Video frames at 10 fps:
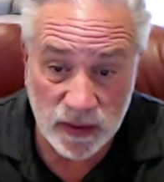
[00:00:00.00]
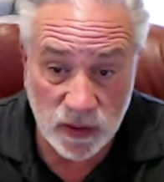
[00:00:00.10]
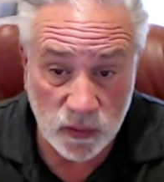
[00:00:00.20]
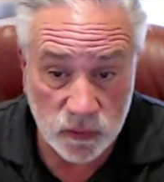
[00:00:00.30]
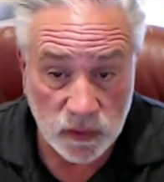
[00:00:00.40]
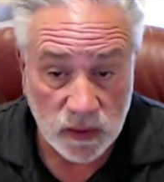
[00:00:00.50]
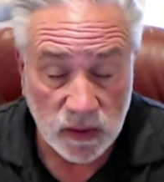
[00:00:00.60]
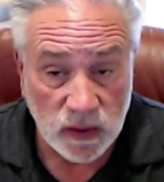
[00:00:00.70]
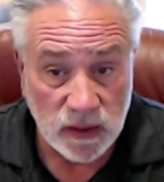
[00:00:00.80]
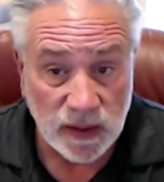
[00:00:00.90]
knows,
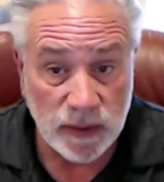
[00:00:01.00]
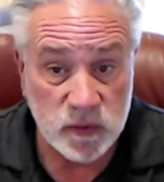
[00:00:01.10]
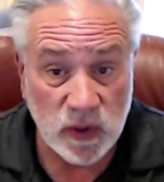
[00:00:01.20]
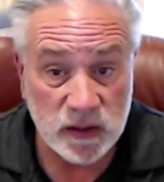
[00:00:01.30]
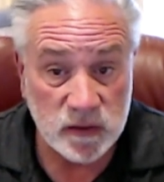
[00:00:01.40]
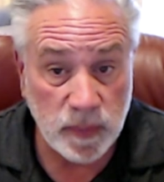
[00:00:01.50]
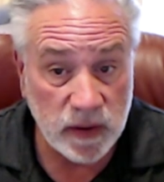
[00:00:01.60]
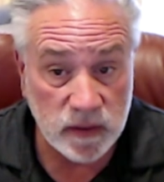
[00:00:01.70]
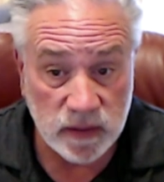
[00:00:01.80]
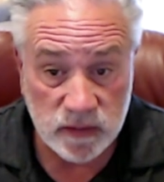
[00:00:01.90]
I'm
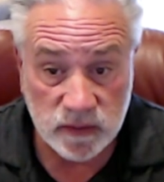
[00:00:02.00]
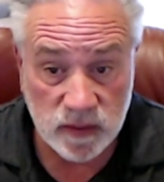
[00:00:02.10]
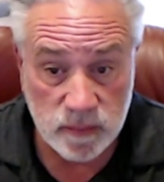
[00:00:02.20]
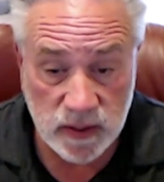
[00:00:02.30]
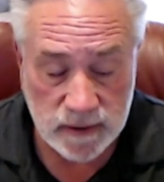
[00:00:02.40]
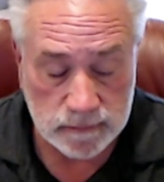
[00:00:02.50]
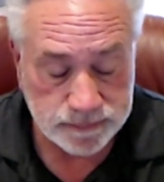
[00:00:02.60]
transparent as can be.